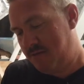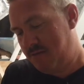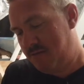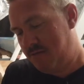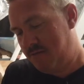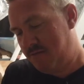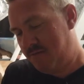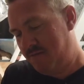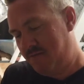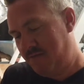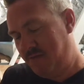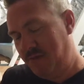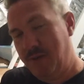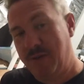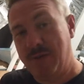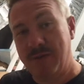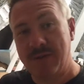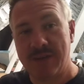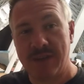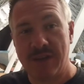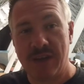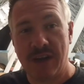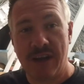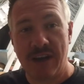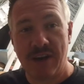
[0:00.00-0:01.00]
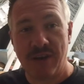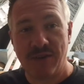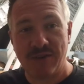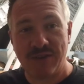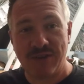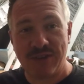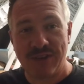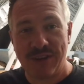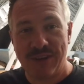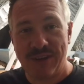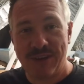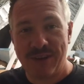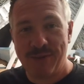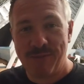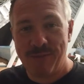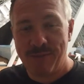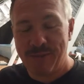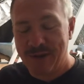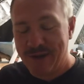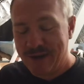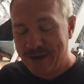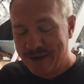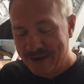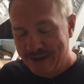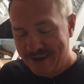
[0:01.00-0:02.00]
confusing and concerning,
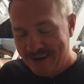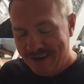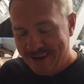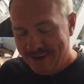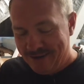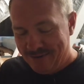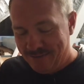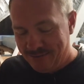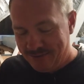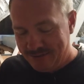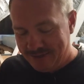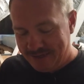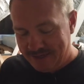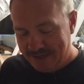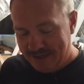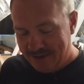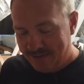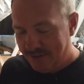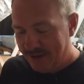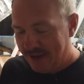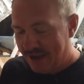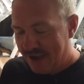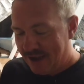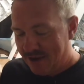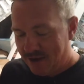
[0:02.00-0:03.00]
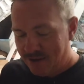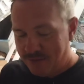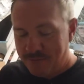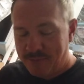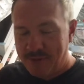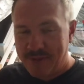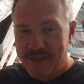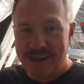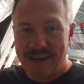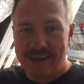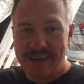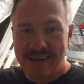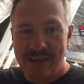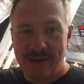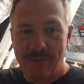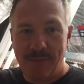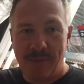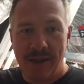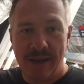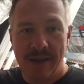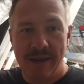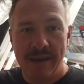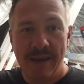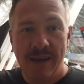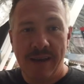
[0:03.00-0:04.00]
but we'll see how we get on. But the idea
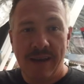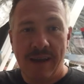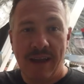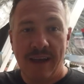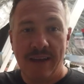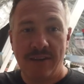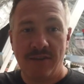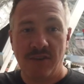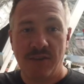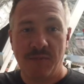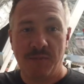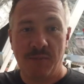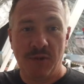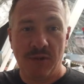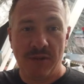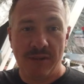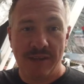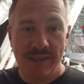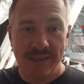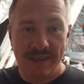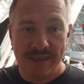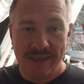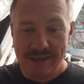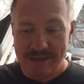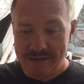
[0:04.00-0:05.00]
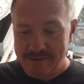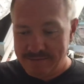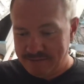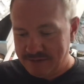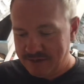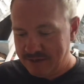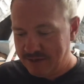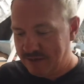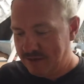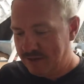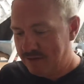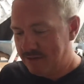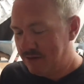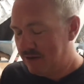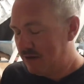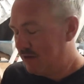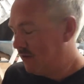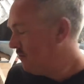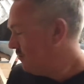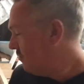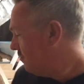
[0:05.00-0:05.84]
being, I can just plug this into a